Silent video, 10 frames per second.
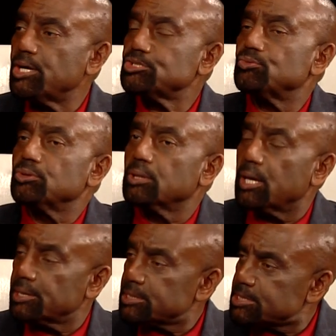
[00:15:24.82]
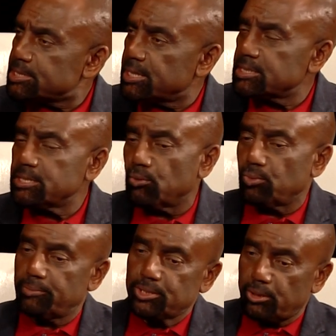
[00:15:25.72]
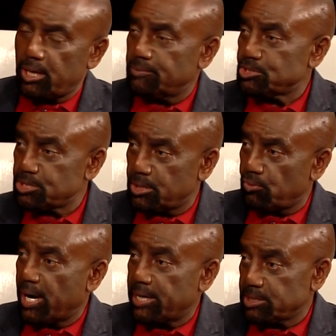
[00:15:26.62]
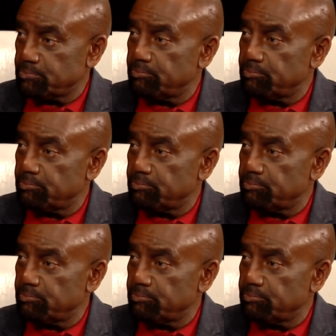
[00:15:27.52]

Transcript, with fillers: about Sharia law that says that women don't have the same right as